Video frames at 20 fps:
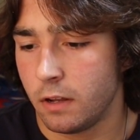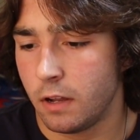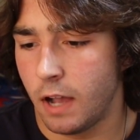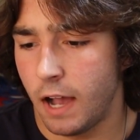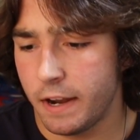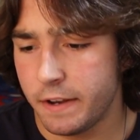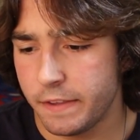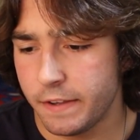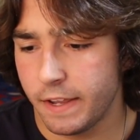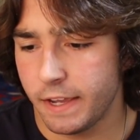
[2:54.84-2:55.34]

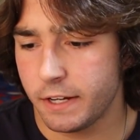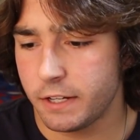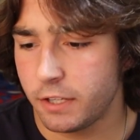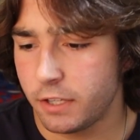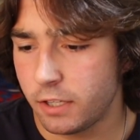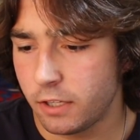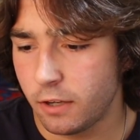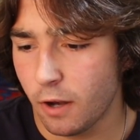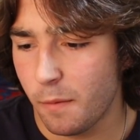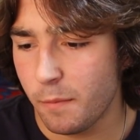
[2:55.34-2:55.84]
On to the
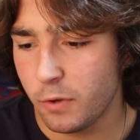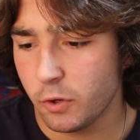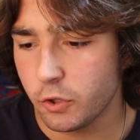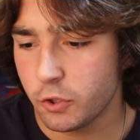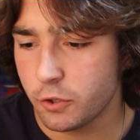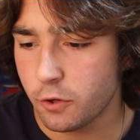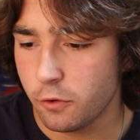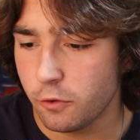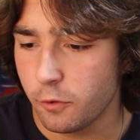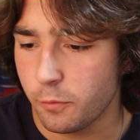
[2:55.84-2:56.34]
next, dumbbell
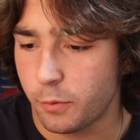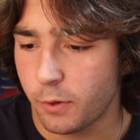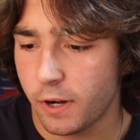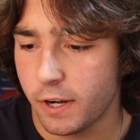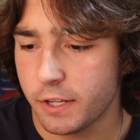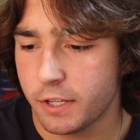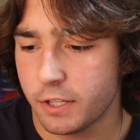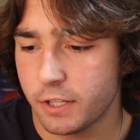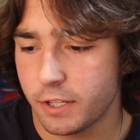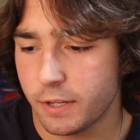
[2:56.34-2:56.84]
shoulder
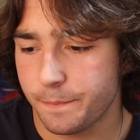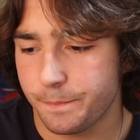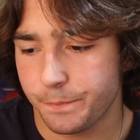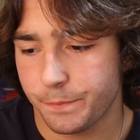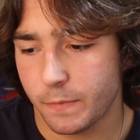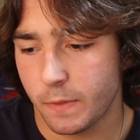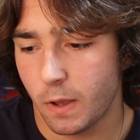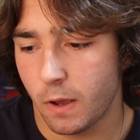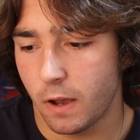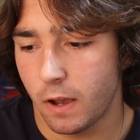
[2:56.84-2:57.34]
press.
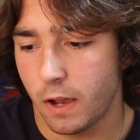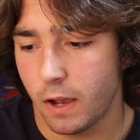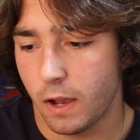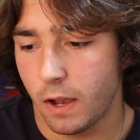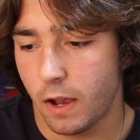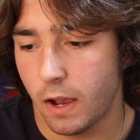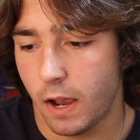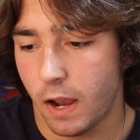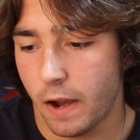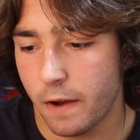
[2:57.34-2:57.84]

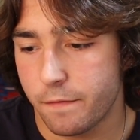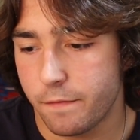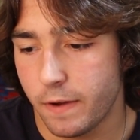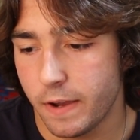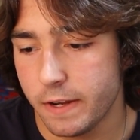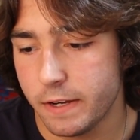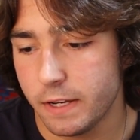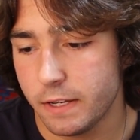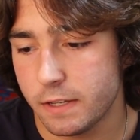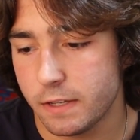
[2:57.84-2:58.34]
I
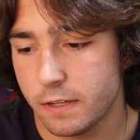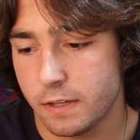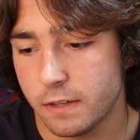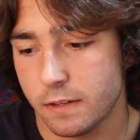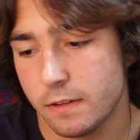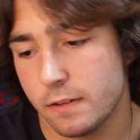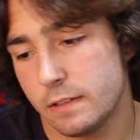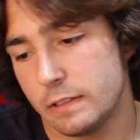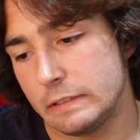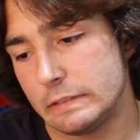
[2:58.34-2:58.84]
find it
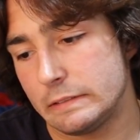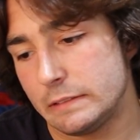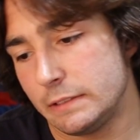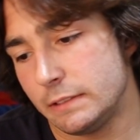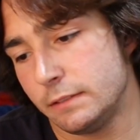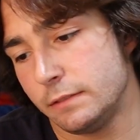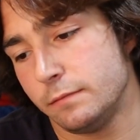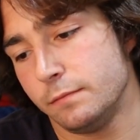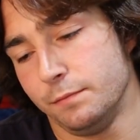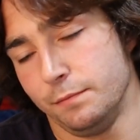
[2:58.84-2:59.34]

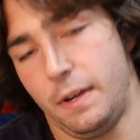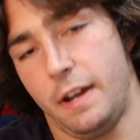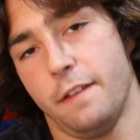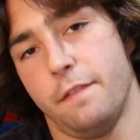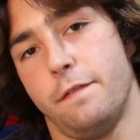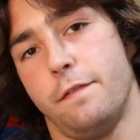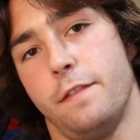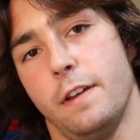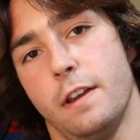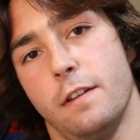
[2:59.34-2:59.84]
my
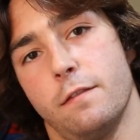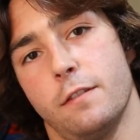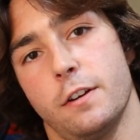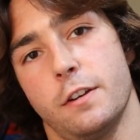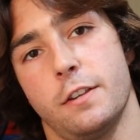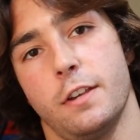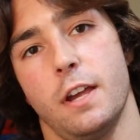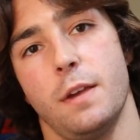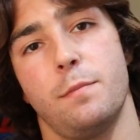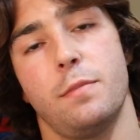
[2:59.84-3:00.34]

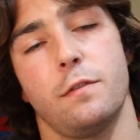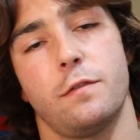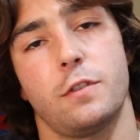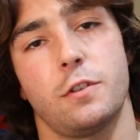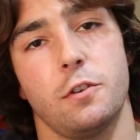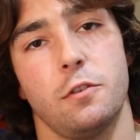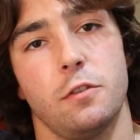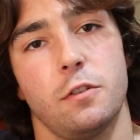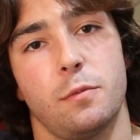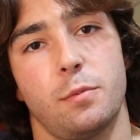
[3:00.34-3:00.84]
favorite type of
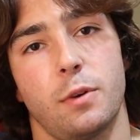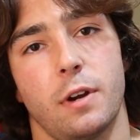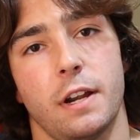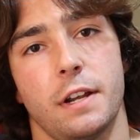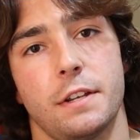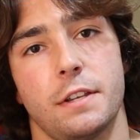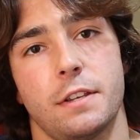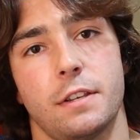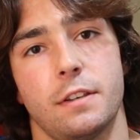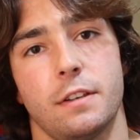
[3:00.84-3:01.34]
shoulder
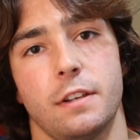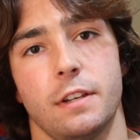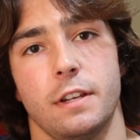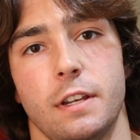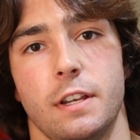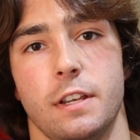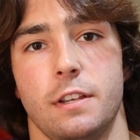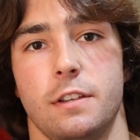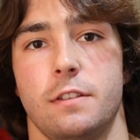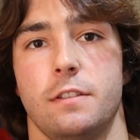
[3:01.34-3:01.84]
press
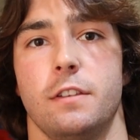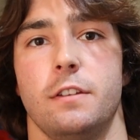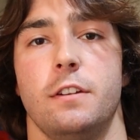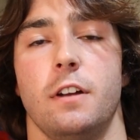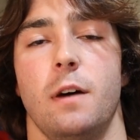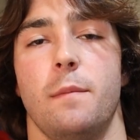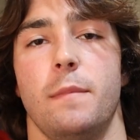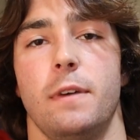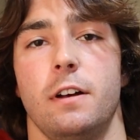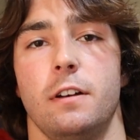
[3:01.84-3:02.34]
is the
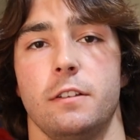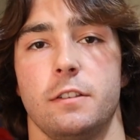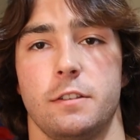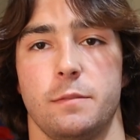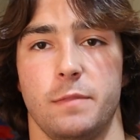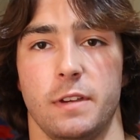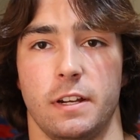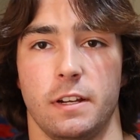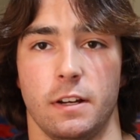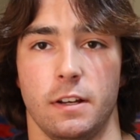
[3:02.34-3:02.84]
dumbbells,
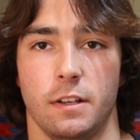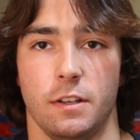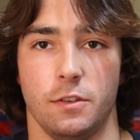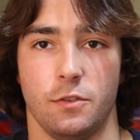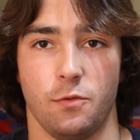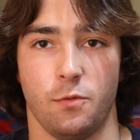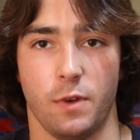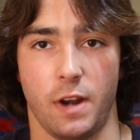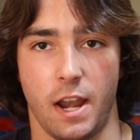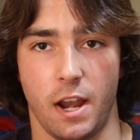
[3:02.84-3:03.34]

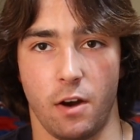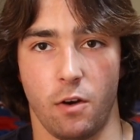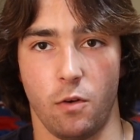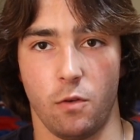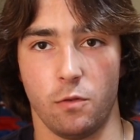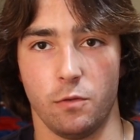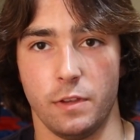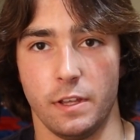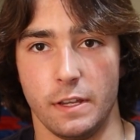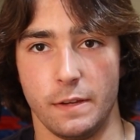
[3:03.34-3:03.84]
because when I
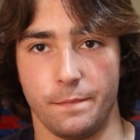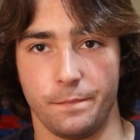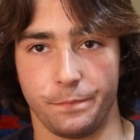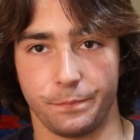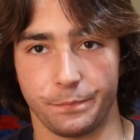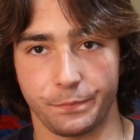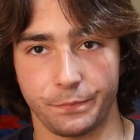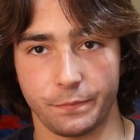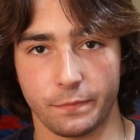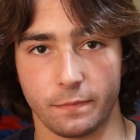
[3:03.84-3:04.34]
hold it,
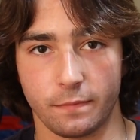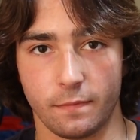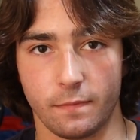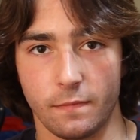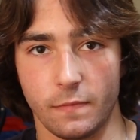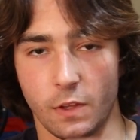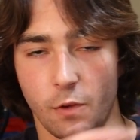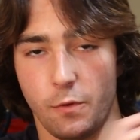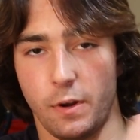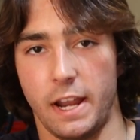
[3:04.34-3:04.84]

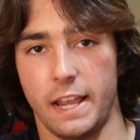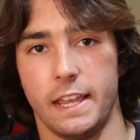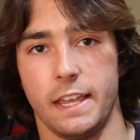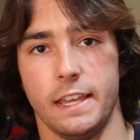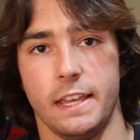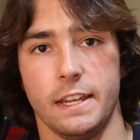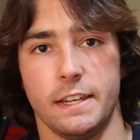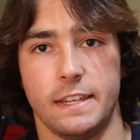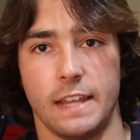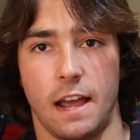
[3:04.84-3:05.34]
when I can
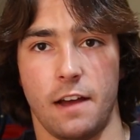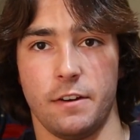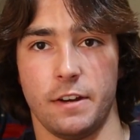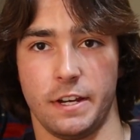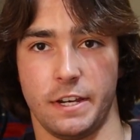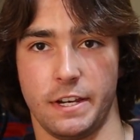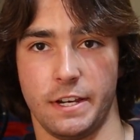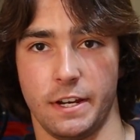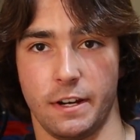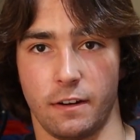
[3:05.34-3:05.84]
get down to
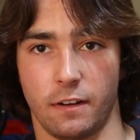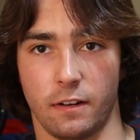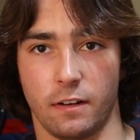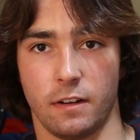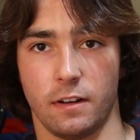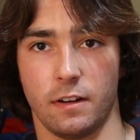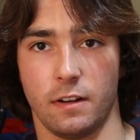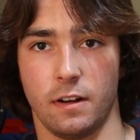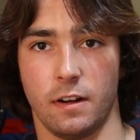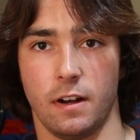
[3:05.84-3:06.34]

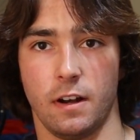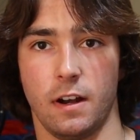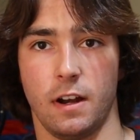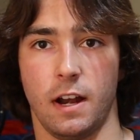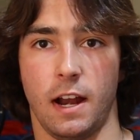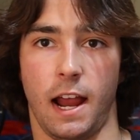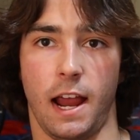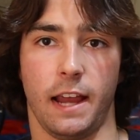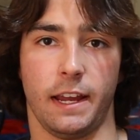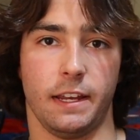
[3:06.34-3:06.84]
here,
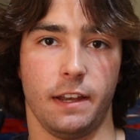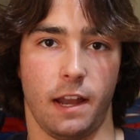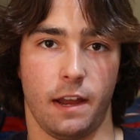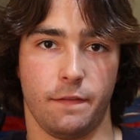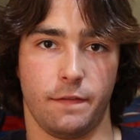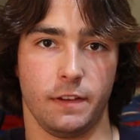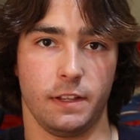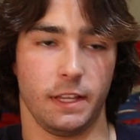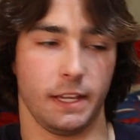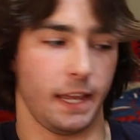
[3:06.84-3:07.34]
I
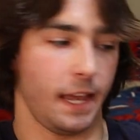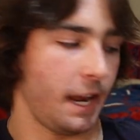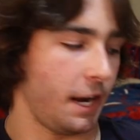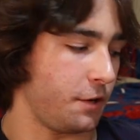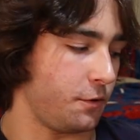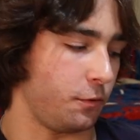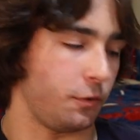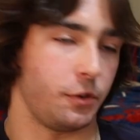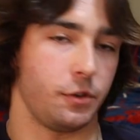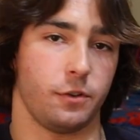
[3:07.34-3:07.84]
feel like
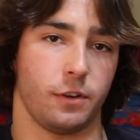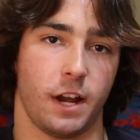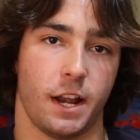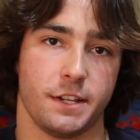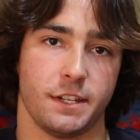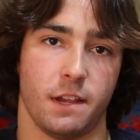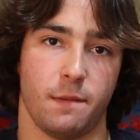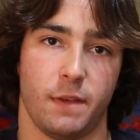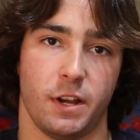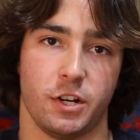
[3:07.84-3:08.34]
actual
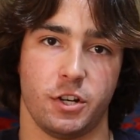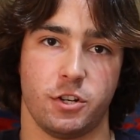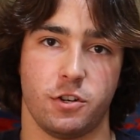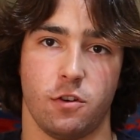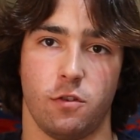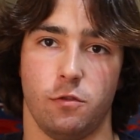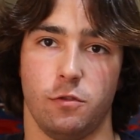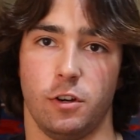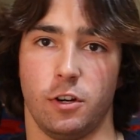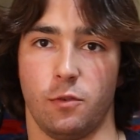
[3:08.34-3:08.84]
stretch on my
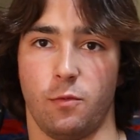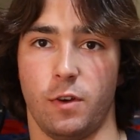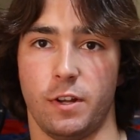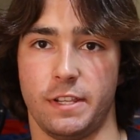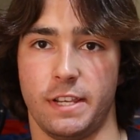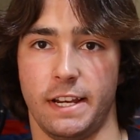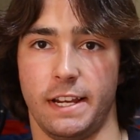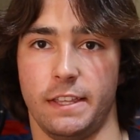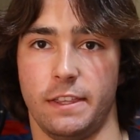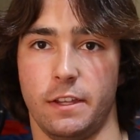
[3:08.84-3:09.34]
shoulder
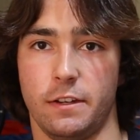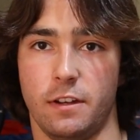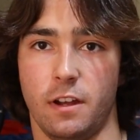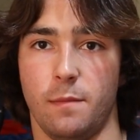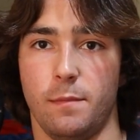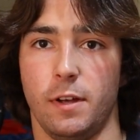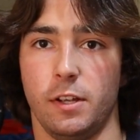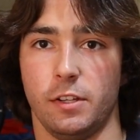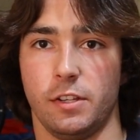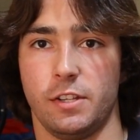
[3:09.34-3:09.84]
once I get the
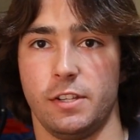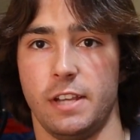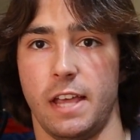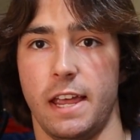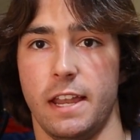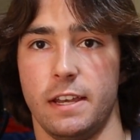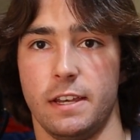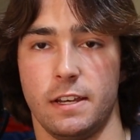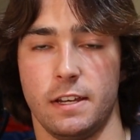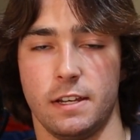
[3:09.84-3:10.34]
dumbbell
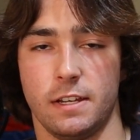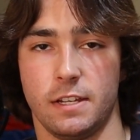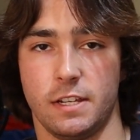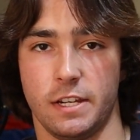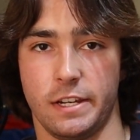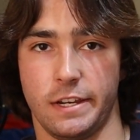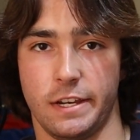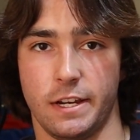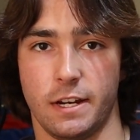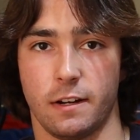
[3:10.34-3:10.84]
set
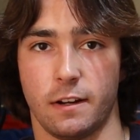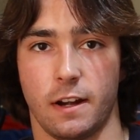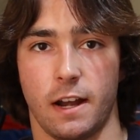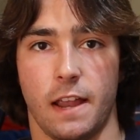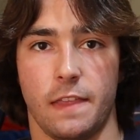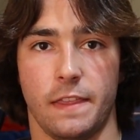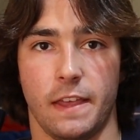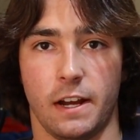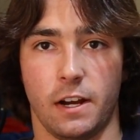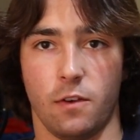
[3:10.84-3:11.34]
to here
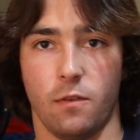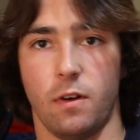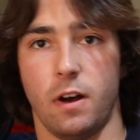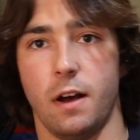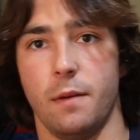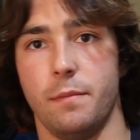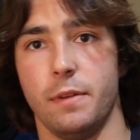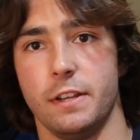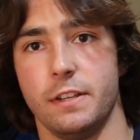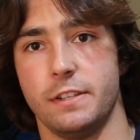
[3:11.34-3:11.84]
and then go
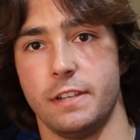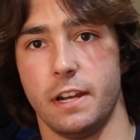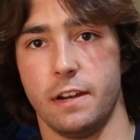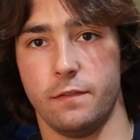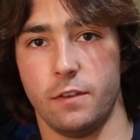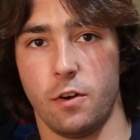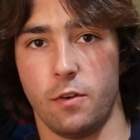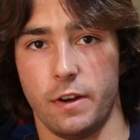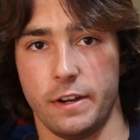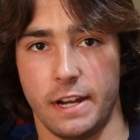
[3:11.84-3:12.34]
up, instead
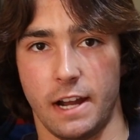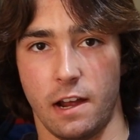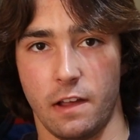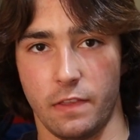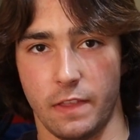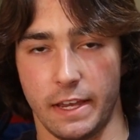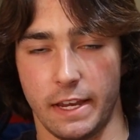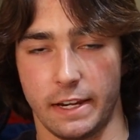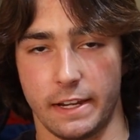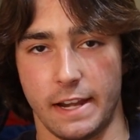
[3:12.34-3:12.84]
of going down
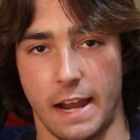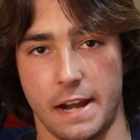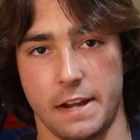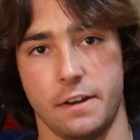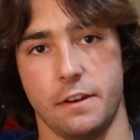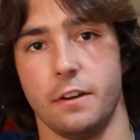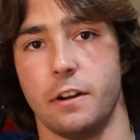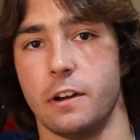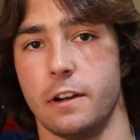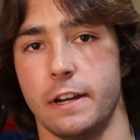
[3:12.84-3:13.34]
like 90
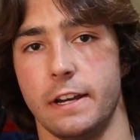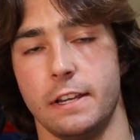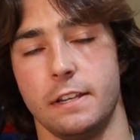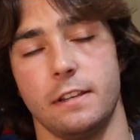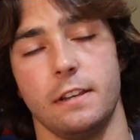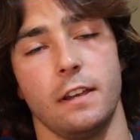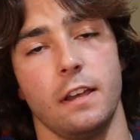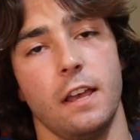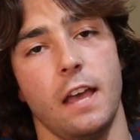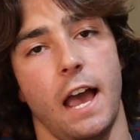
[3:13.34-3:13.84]

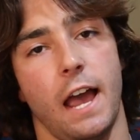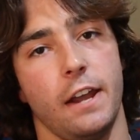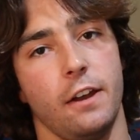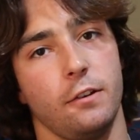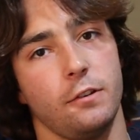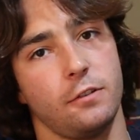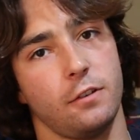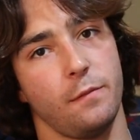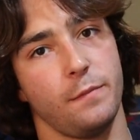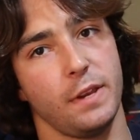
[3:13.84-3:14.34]
degrees. I
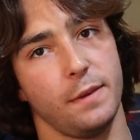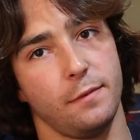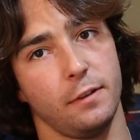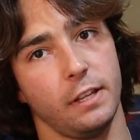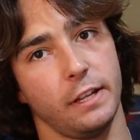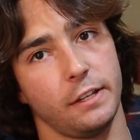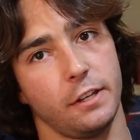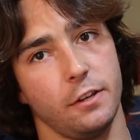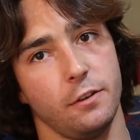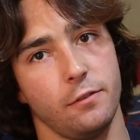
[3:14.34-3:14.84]
know some people
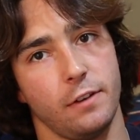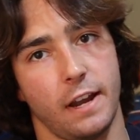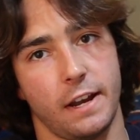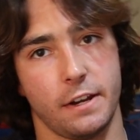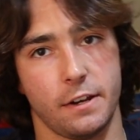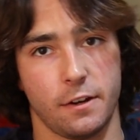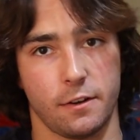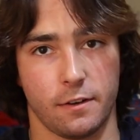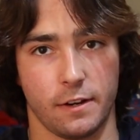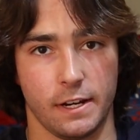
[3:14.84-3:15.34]
like to do
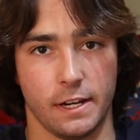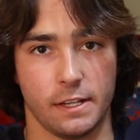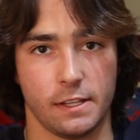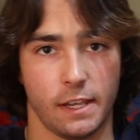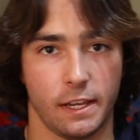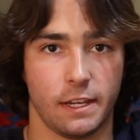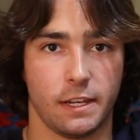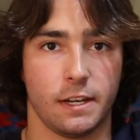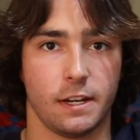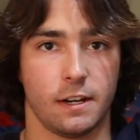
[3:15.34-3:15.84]
90 degrees,
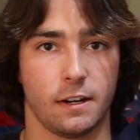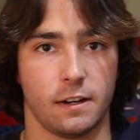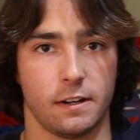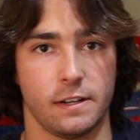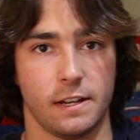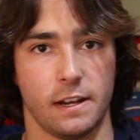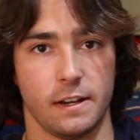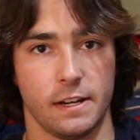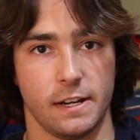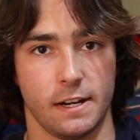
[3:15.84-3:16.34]
like here,
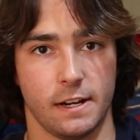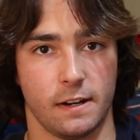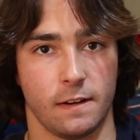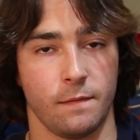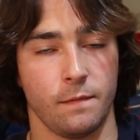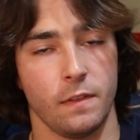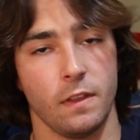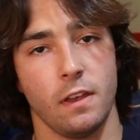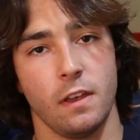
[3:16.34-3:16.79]
down here.